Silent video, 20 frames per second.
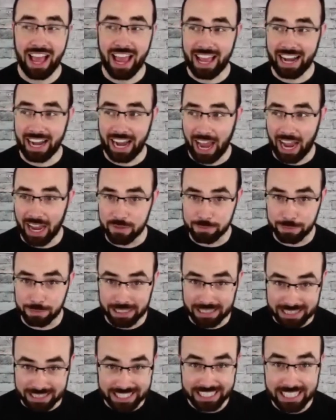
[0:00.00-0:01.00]
and I
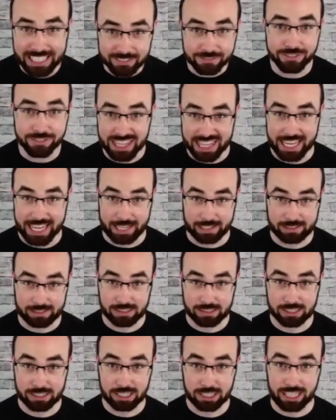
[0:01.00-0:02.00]
believe
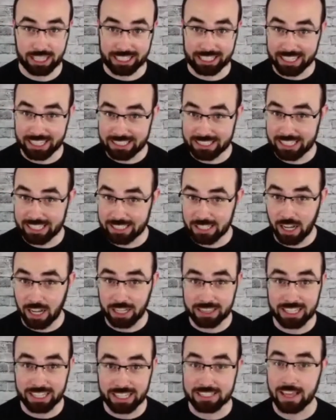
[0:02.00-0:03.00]
this. Like, this is
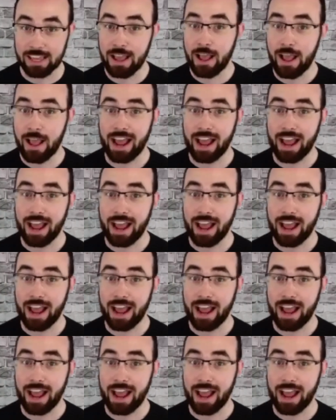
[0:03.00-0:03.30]
not this. Yeah.